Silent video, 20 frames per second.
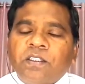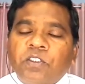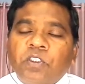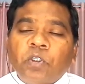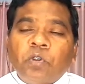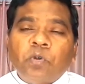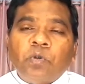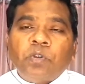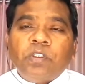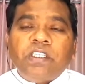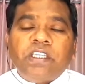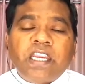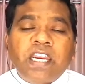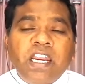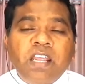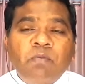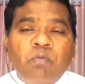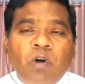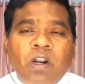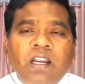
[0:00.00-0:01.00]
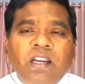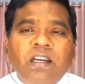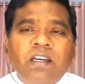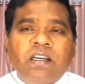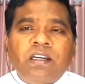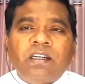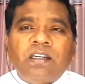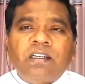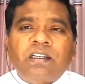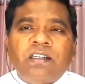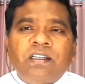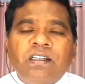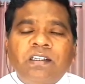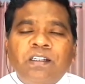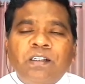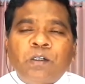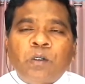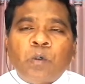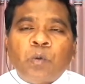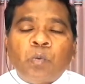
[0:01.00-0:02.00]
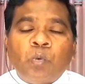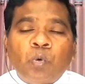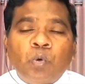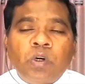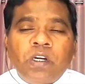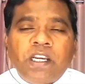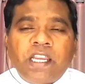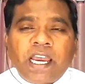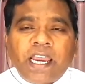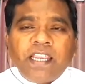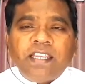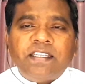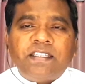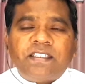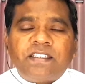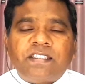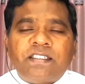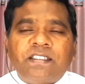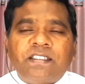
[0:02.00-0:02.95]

So, anyone who dies